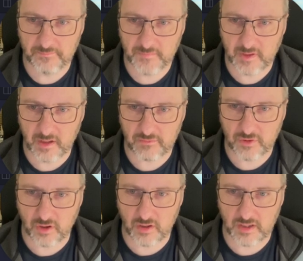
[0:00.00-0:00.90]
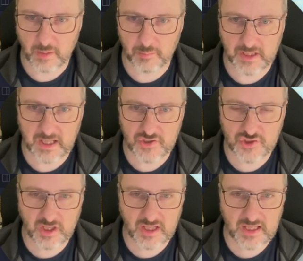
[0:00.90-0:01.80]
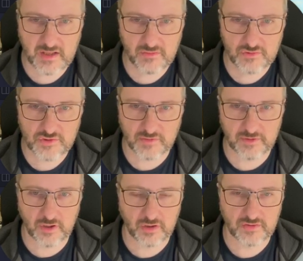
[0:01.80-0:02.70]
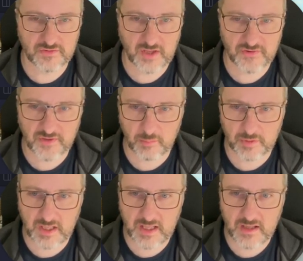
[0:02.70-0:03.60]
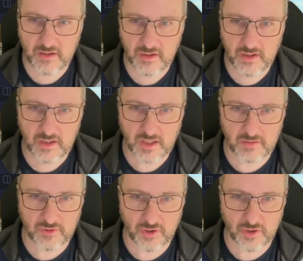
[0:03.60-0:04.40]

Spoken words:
I've got an application key, trufflehog test app key, and I've got an